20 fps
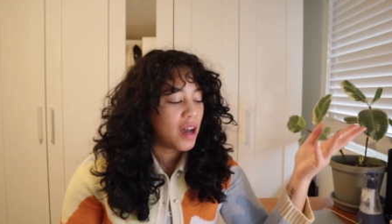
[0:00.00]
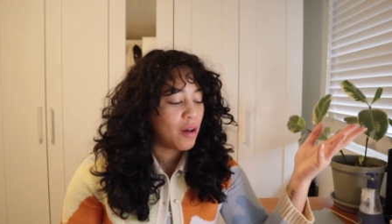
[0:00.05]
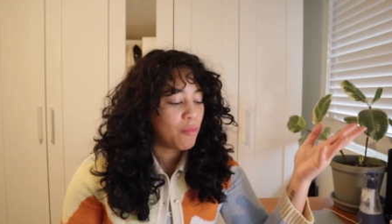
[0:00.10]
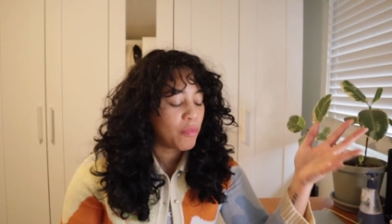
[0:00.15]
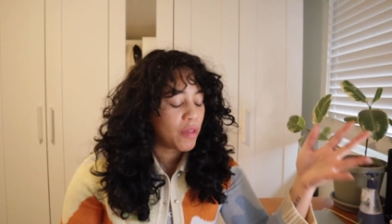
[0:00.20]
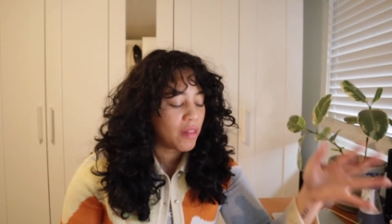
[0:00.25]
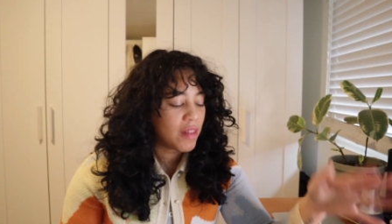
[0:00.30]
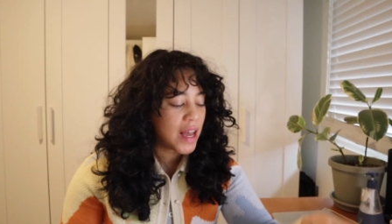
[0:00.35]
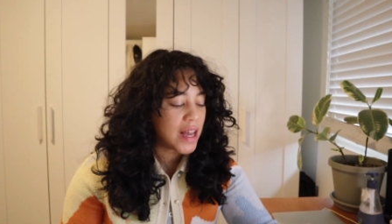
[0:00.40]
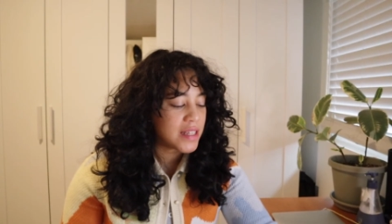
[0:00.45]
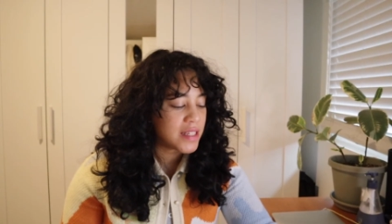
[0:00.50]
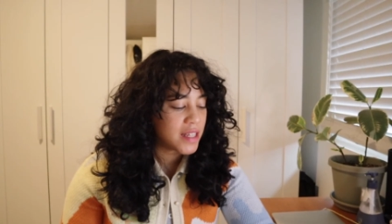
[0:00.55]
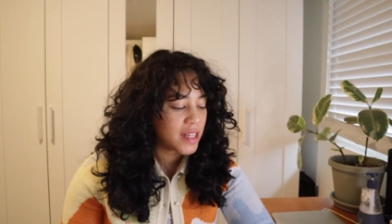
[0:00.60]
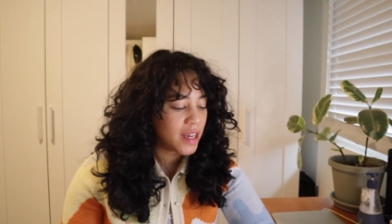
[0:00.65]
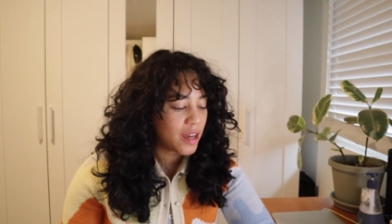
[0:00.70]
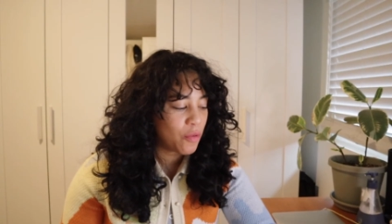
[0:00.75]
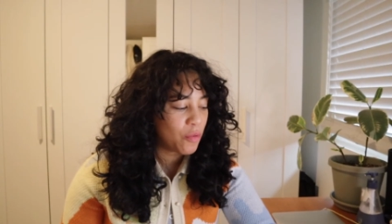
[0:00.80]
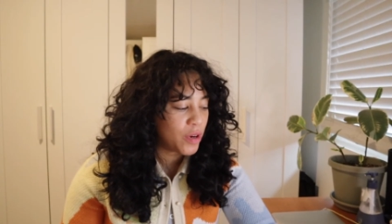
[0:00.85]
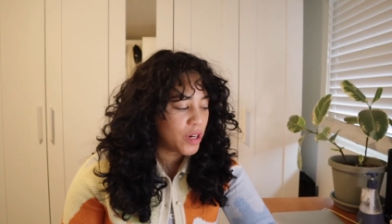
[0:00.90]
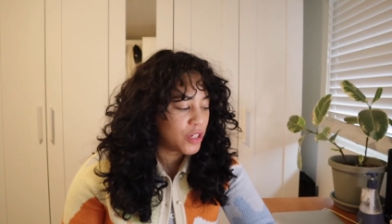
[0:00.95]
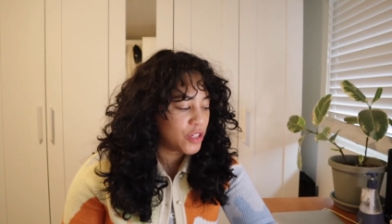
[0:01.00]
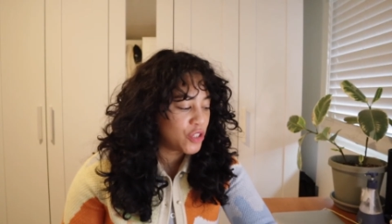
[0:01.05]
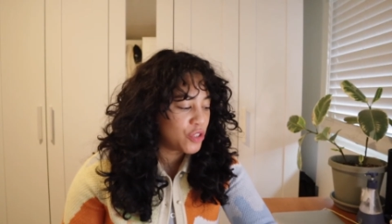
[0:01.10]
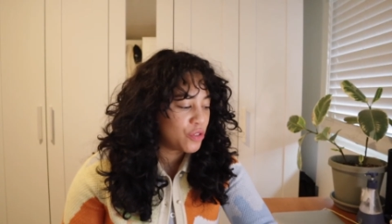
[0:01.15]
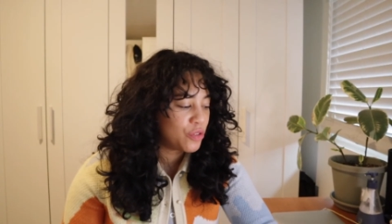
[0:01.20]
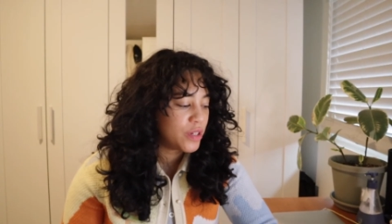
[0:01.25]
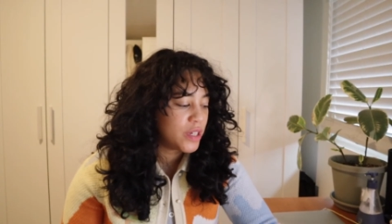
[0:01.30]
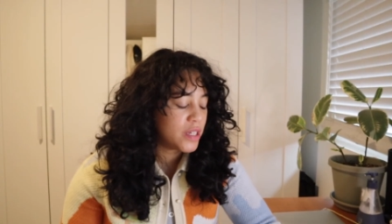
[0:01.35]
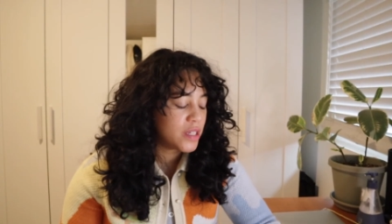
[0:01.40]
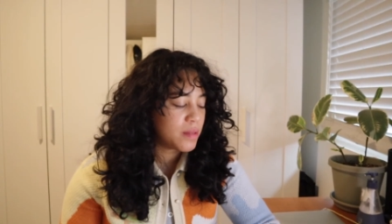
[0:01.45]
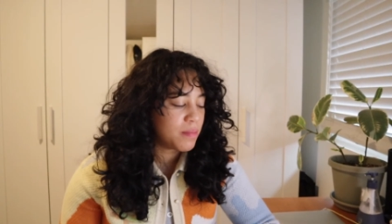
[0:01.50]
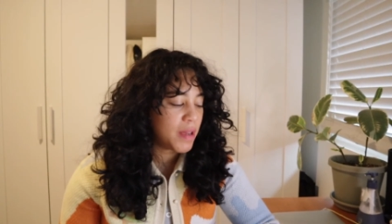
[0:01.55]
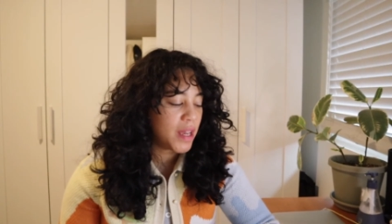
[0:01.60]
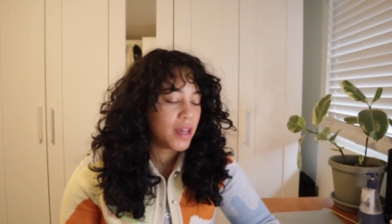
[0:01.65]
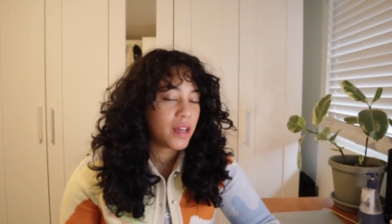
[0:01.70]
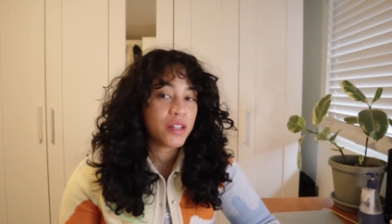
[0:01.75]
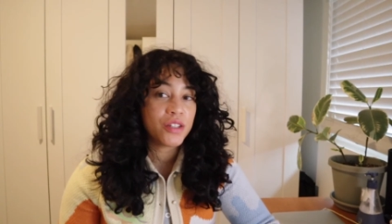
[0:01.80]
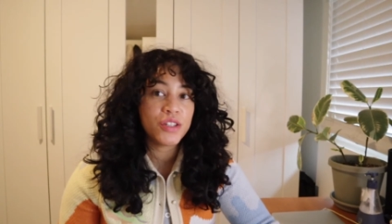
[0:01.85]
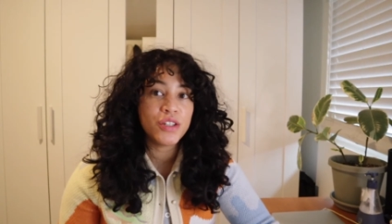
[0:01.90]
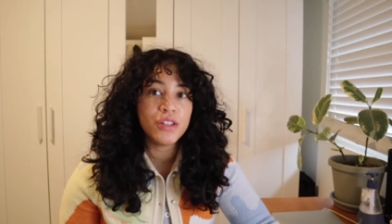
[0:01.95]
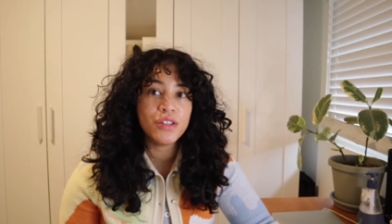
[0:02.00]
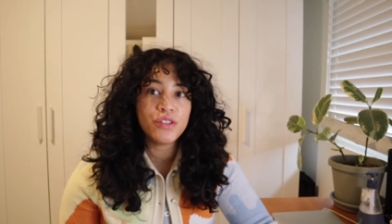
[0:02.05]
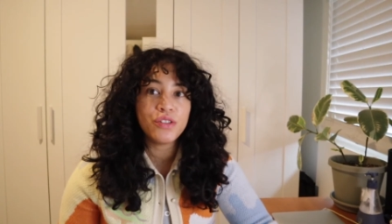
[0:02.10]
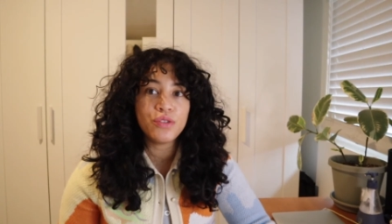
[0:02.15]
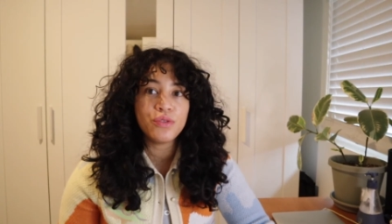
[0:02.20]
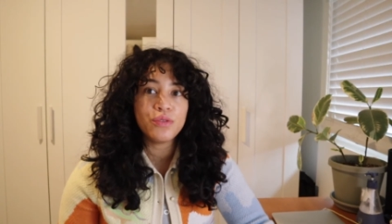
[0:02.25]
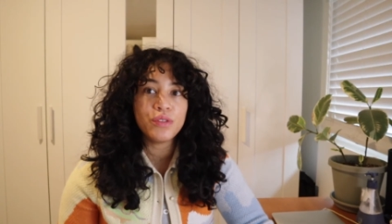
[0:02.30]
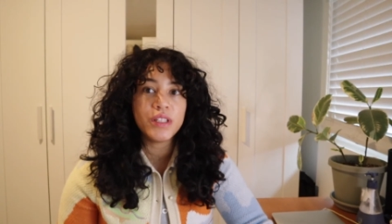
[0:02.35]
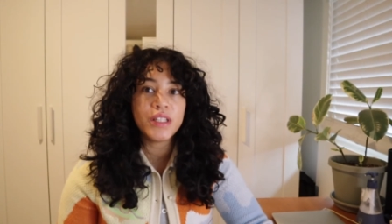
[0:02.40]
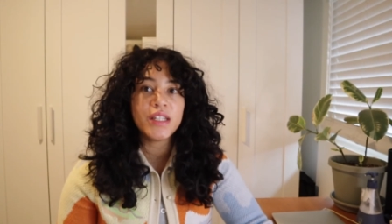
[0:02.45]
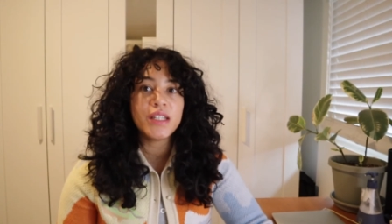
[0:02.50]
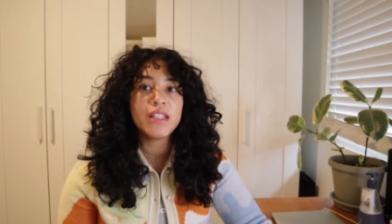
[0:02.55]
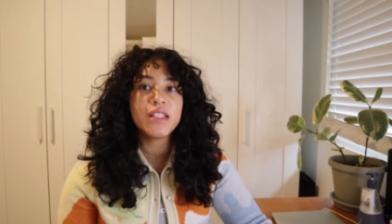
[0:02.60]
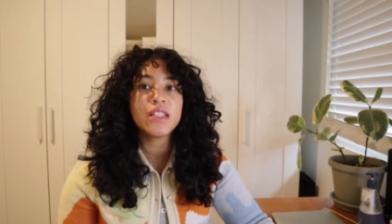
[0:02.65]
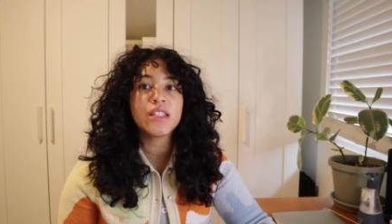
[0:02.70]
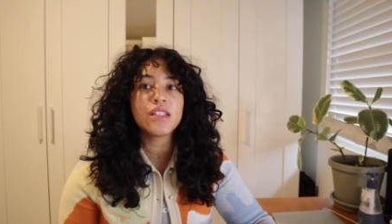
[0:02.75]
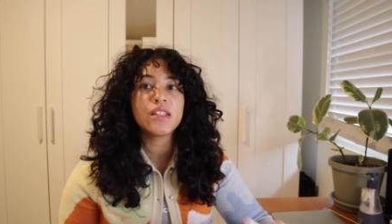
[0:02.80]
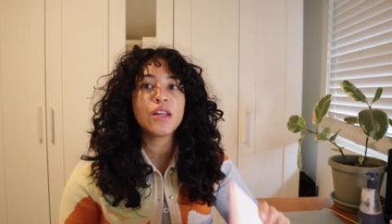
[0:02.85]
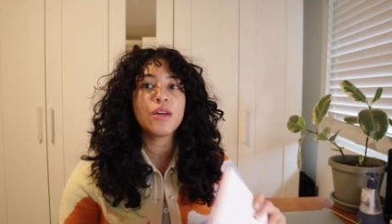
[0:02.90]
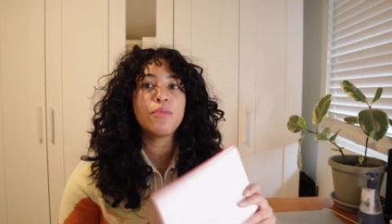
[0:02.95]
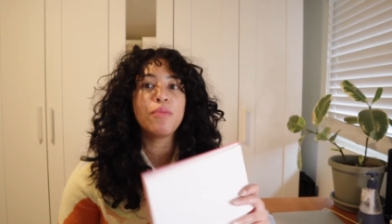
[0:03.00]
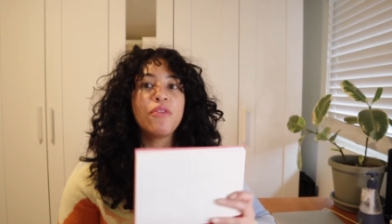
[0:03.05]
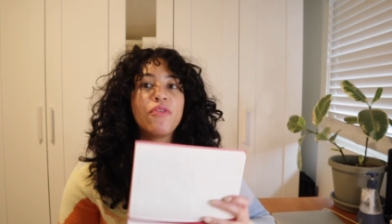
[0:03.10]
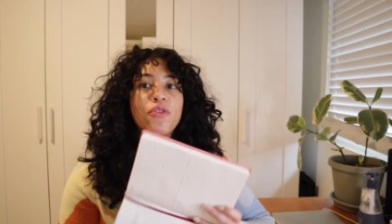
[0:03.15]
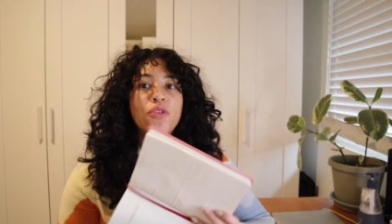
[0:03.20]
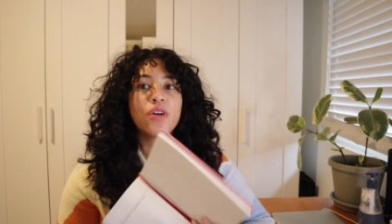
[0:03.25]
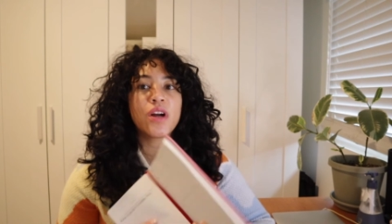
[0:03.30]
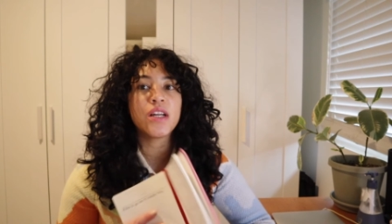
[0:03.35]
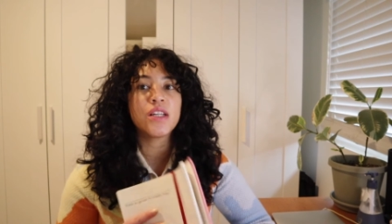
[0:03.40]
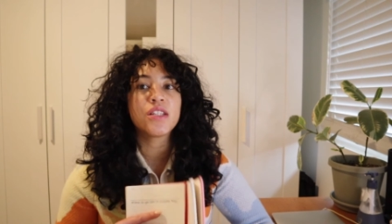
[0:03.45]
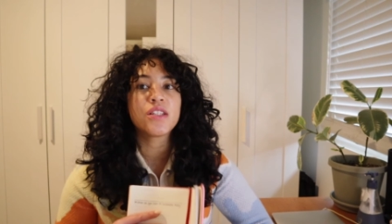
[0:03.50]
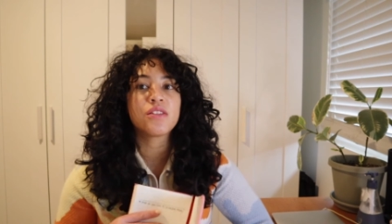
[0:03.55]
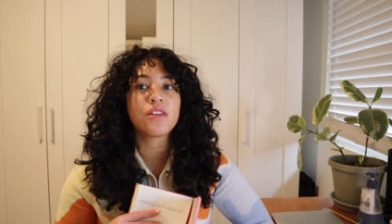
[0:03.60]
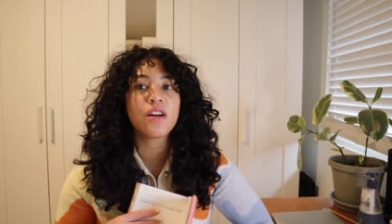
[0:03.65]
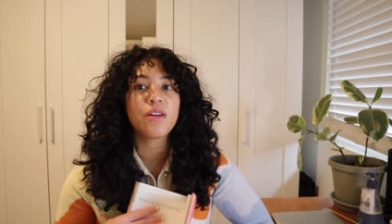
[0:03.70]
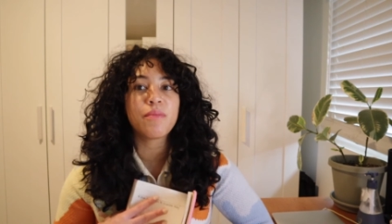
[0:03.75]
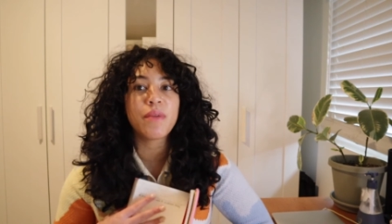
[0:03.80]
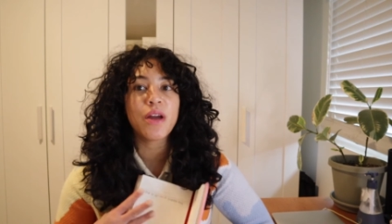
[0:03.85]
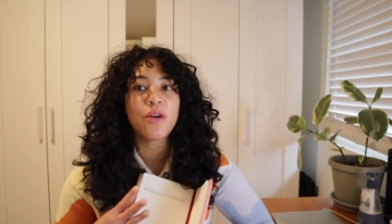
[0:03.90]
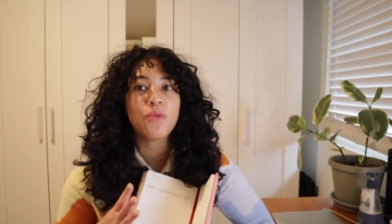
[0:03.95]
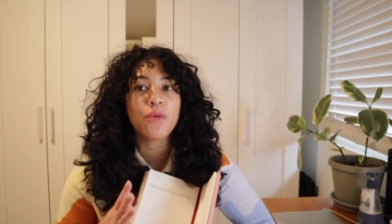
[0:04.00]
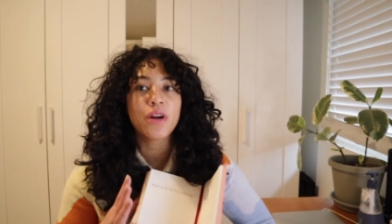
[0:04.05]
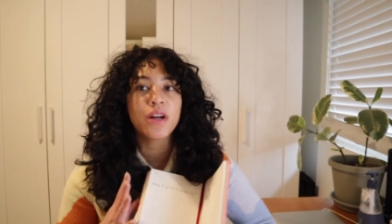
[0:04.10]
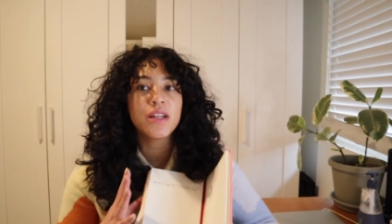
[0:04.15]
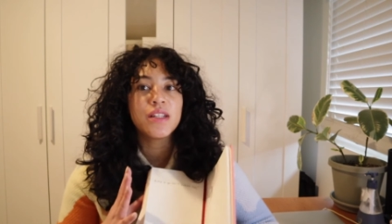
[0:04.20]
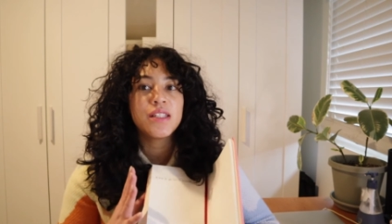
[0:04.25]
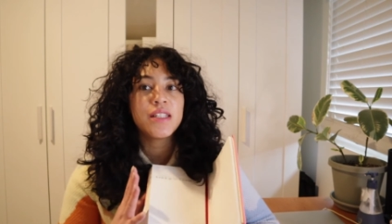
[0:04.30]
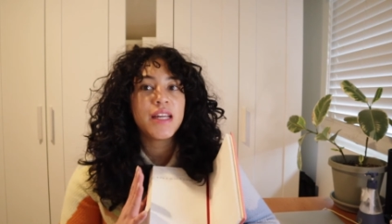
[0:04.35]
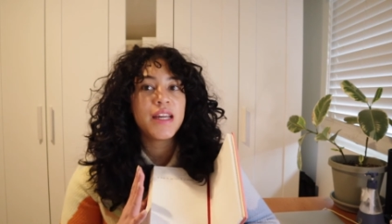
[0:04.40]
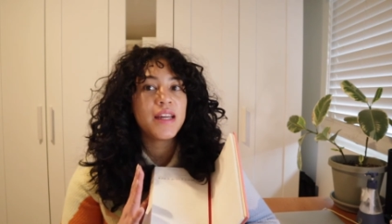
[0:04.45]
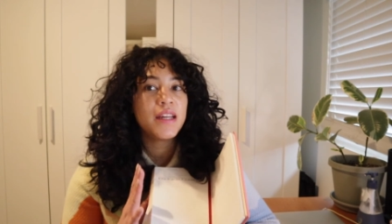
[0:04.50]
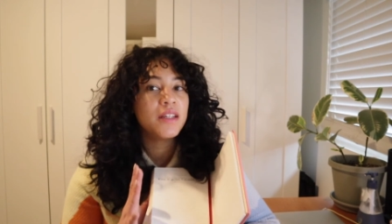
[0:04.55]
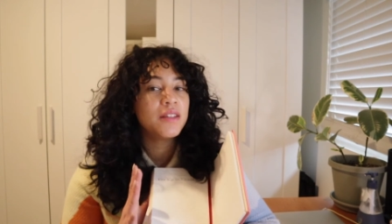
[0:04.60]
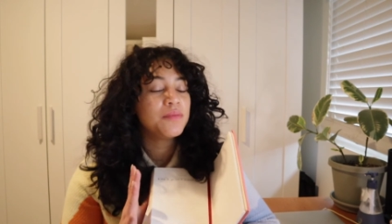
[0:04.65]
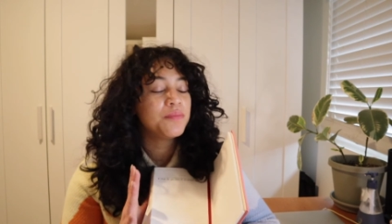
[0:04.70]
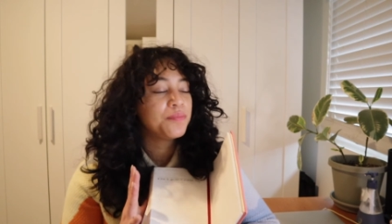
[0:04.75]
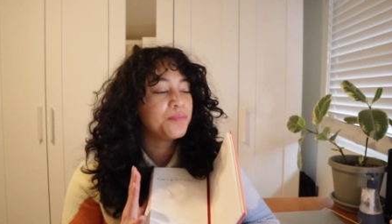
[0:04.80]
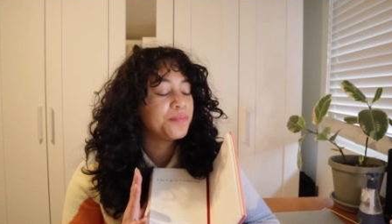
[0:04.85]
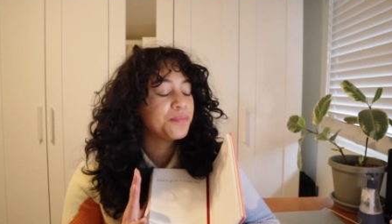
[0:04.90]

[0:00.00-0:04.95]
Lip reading: The last thing I want to do is make a to-do list before I start my work day.